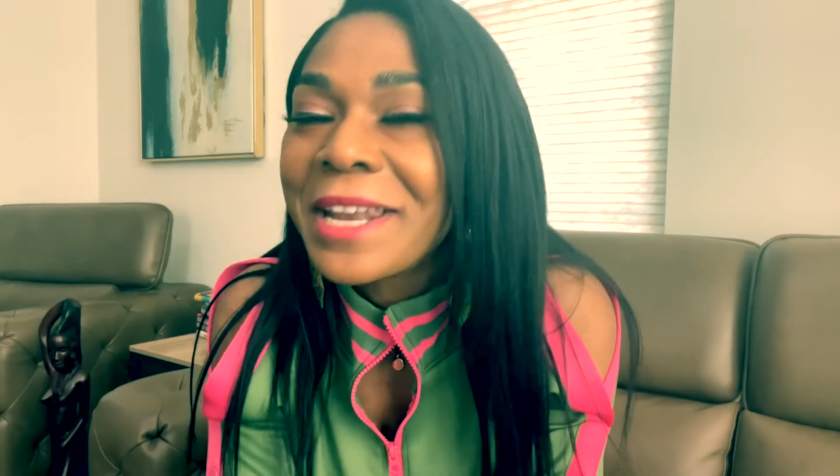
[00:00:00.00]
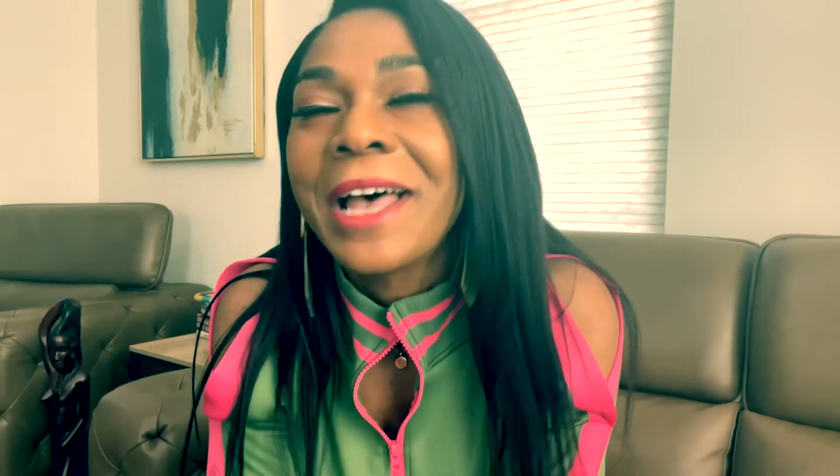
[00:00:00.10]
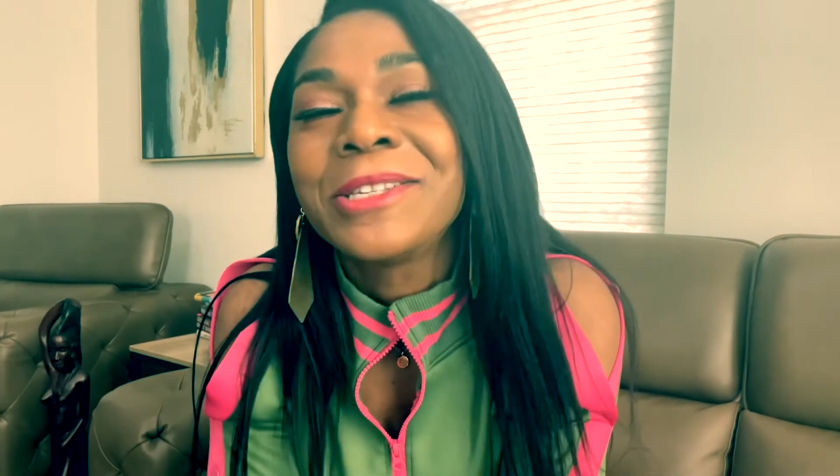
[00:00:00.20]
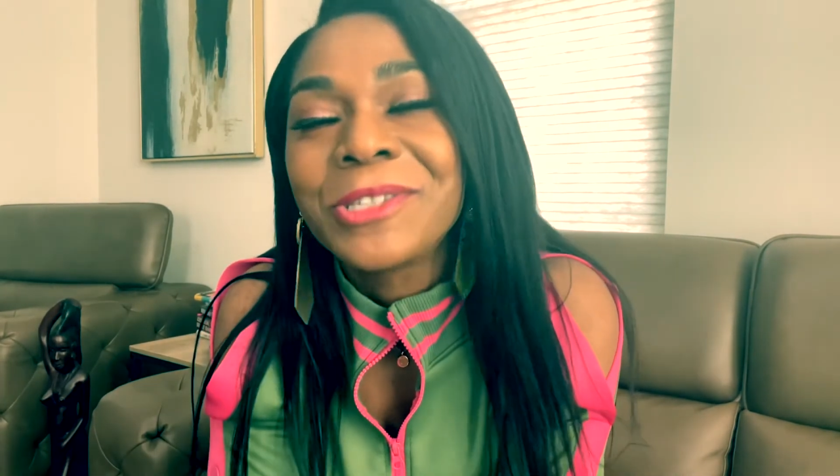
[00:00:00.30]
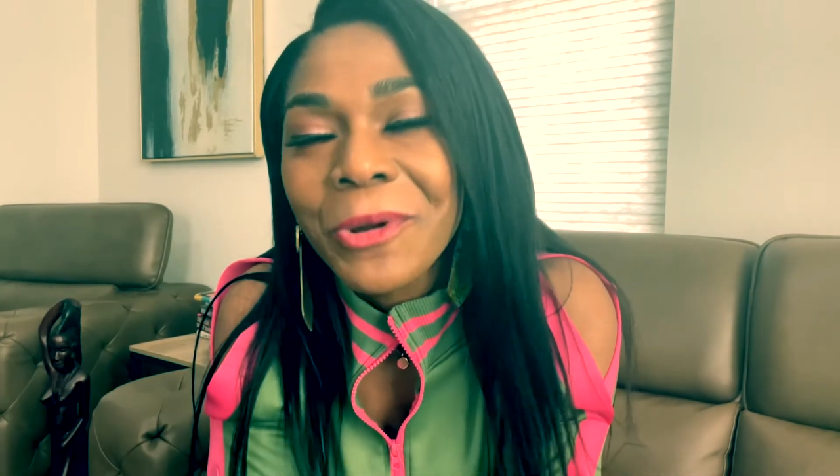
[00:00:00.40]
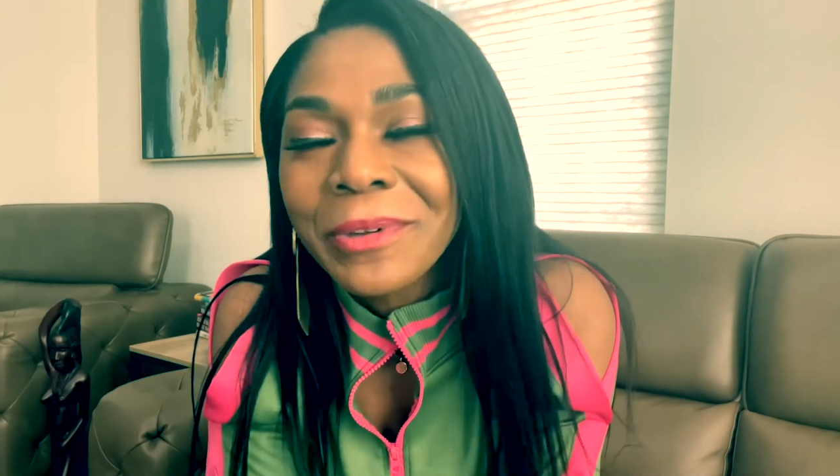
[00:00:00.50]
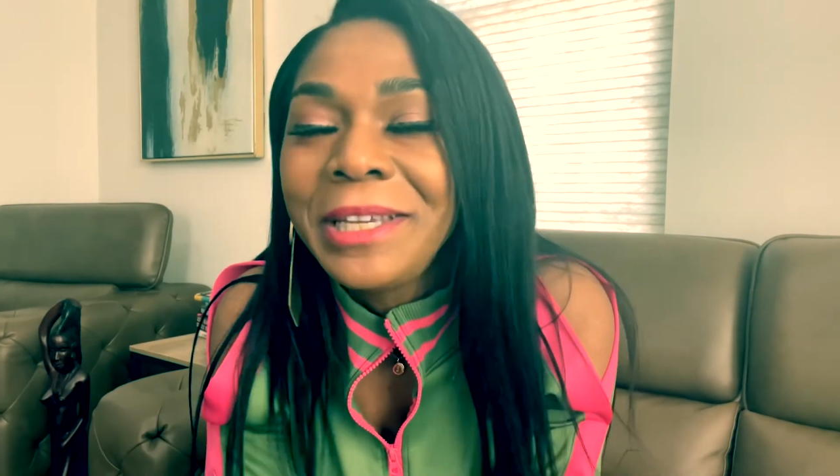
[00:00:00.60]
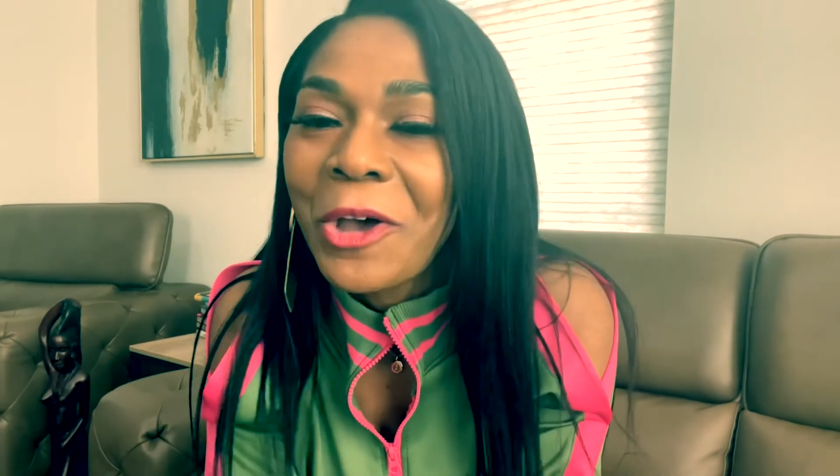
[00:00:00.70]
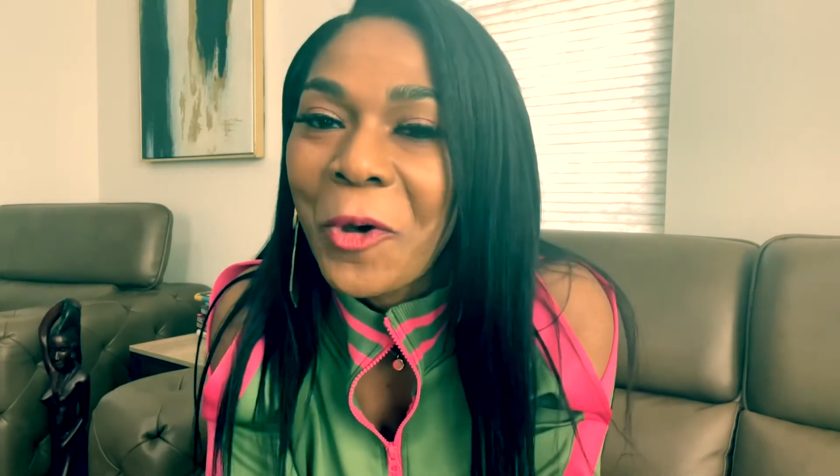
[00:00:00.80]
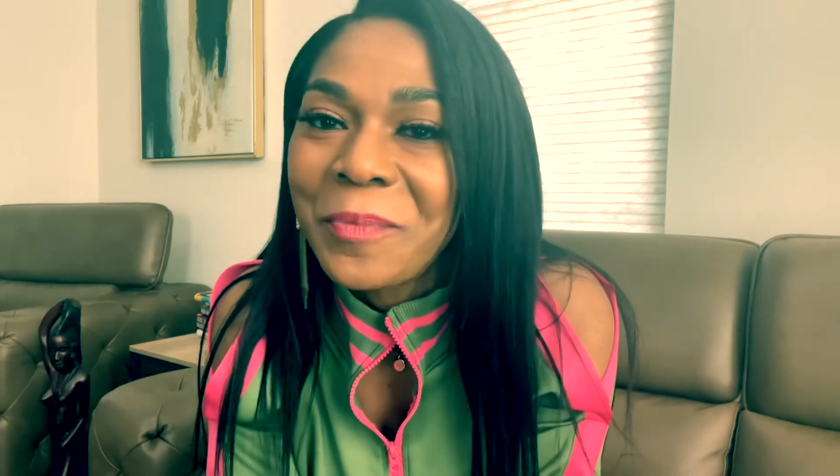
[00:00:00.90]
and I
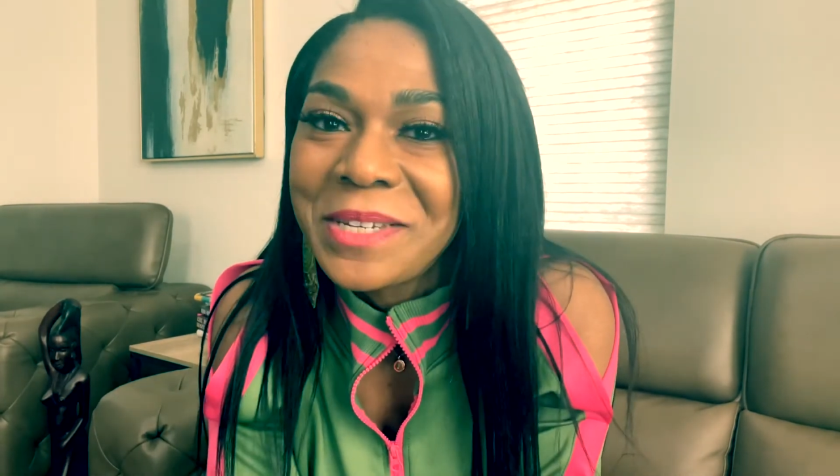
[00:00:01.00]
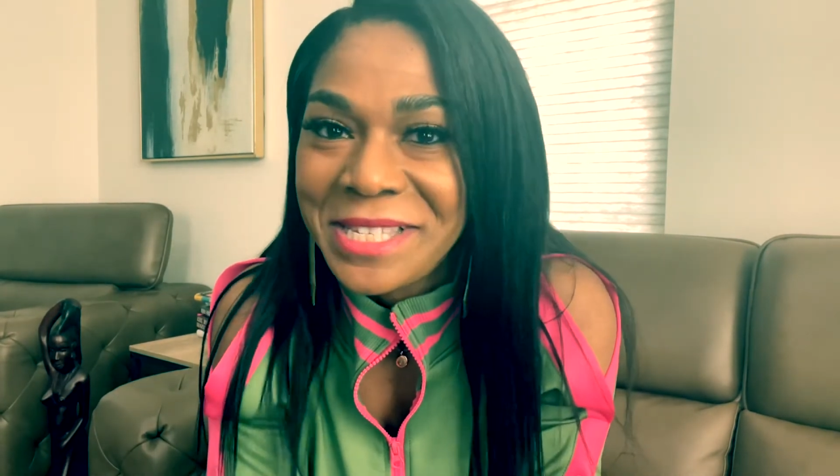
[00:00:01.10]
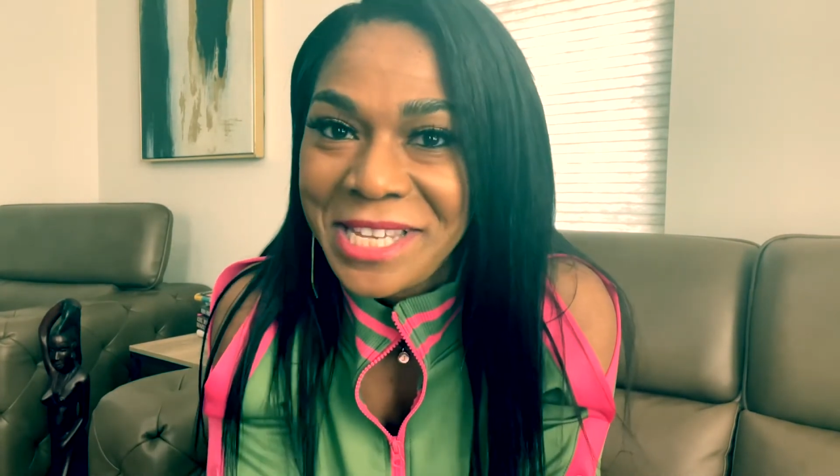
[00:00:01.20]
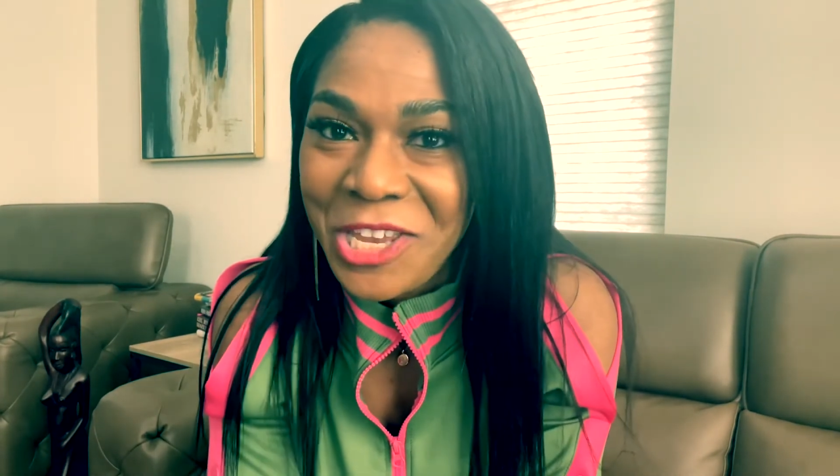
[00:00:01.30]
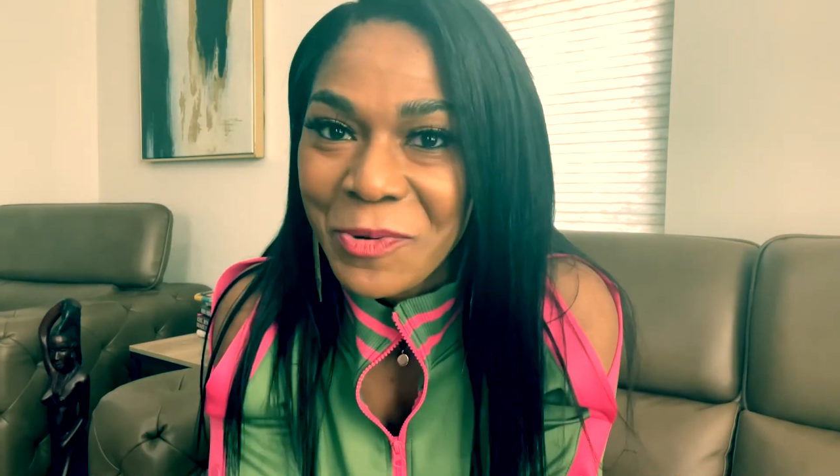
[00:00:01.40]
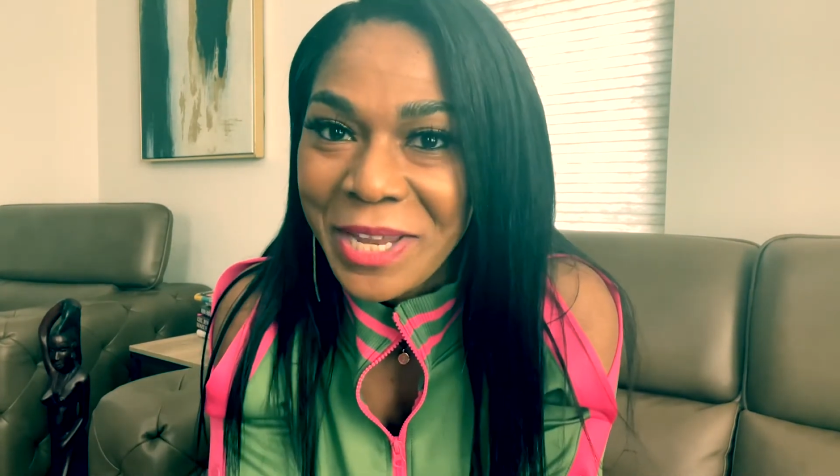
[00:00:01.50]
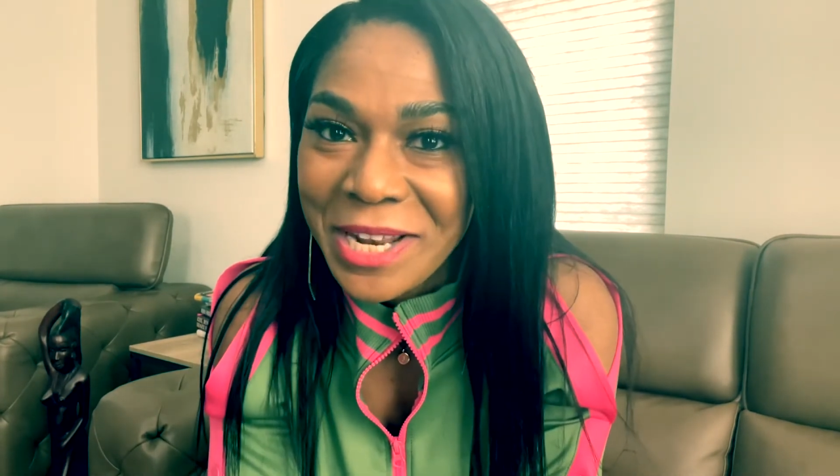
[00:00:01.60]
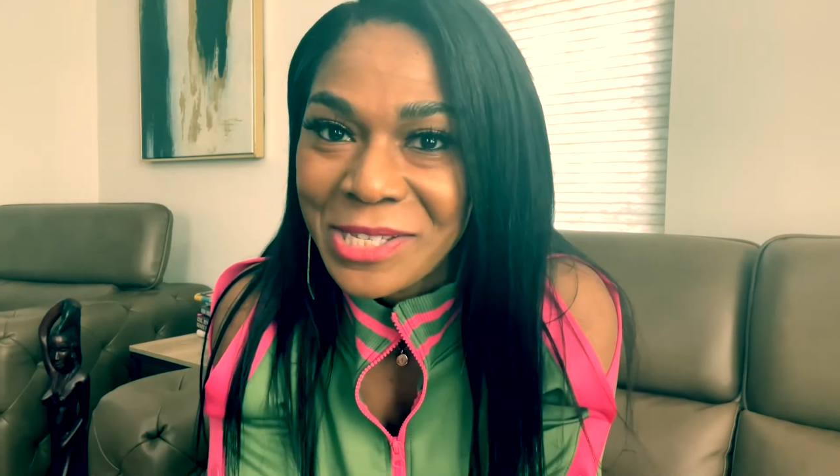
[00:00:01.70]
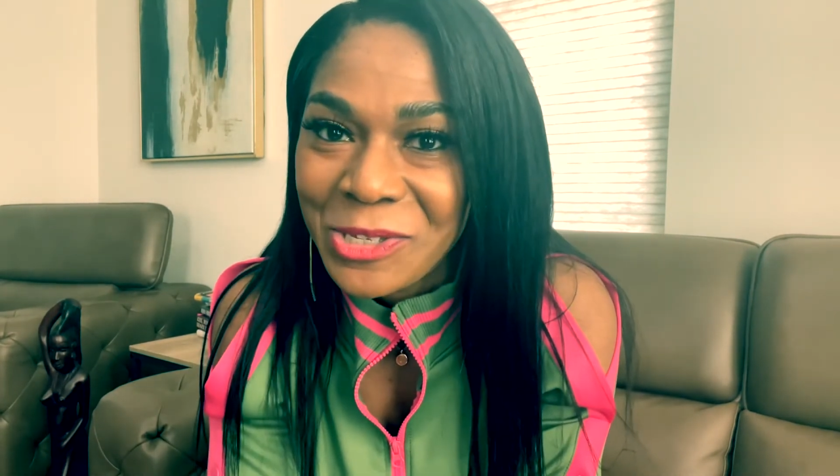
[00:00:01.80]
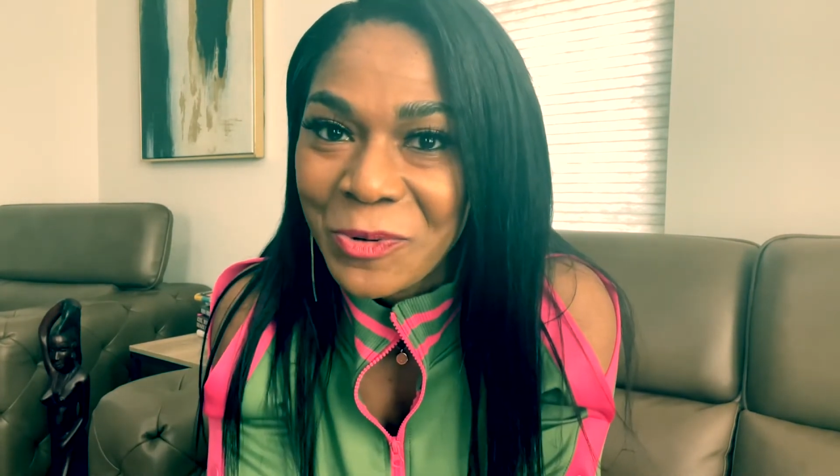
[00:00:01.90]
certainly hope to see you
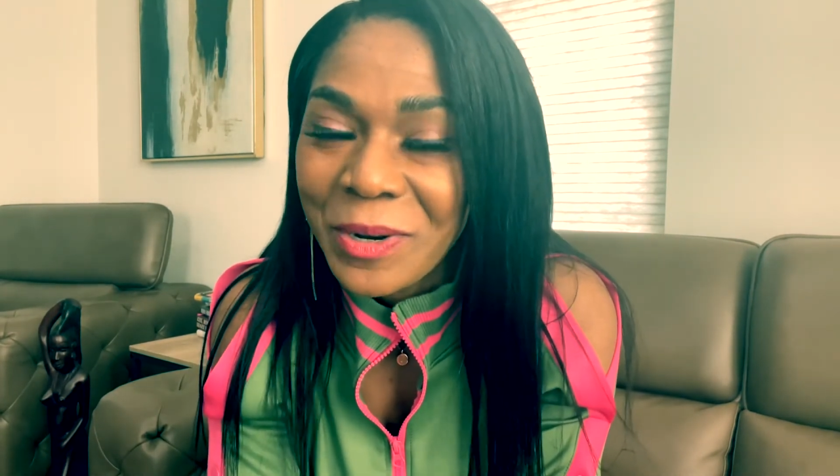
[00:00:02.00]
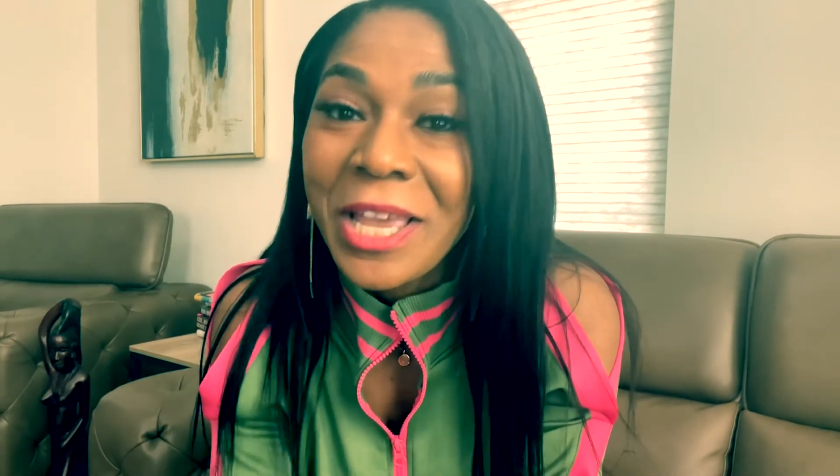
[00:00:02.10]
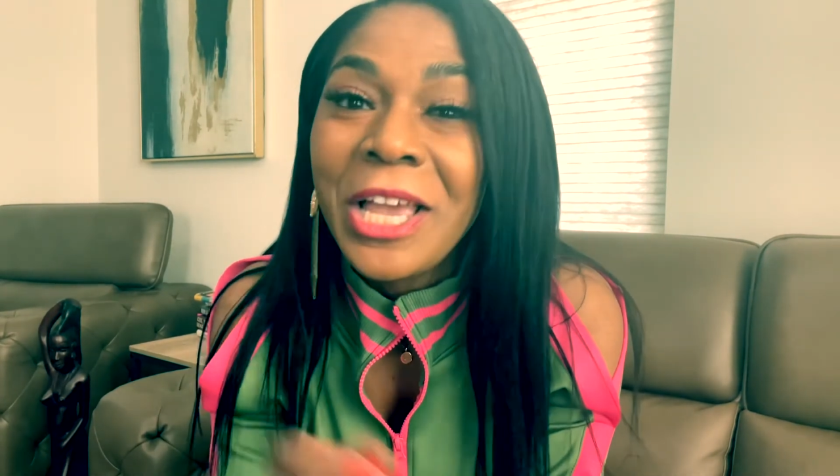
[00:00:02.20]
again soon.